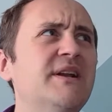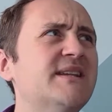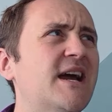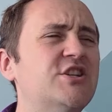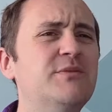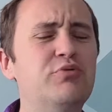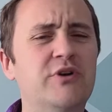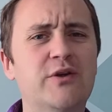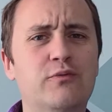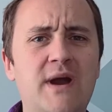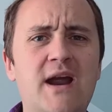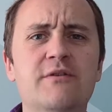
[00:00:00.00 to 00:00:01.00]
it's actually pretty
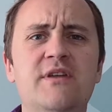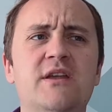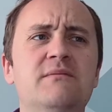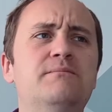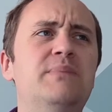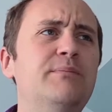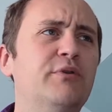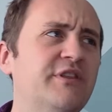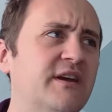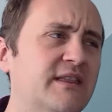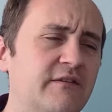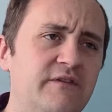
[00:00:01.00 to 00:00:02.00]
rare that people
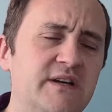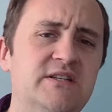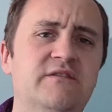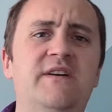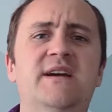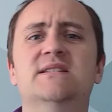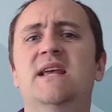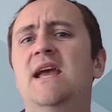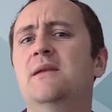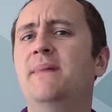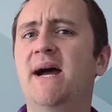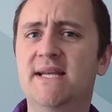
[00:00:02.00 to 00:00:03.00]
think that fixed effects
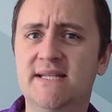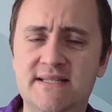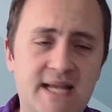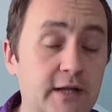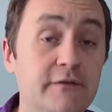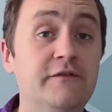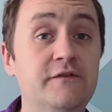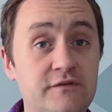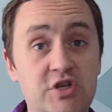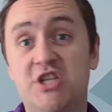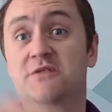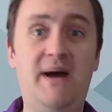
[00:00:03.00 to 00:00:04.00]
can by itself,
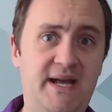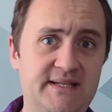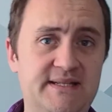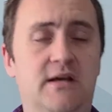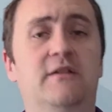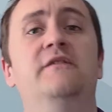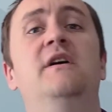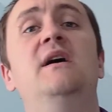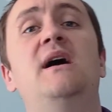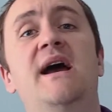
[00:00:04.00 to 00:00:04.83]
just by itself,